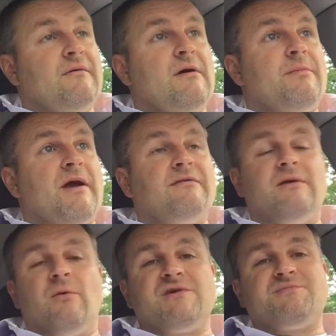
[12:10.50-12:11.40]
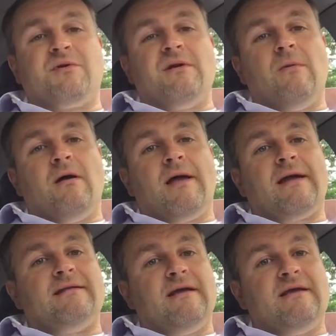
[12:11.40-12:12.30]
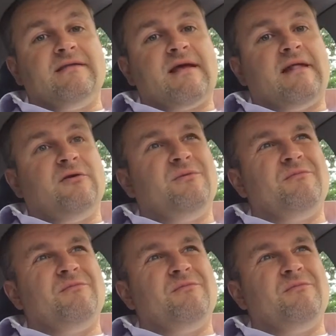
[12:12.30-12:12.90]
Apparently works pretty well. I got to dig into that a little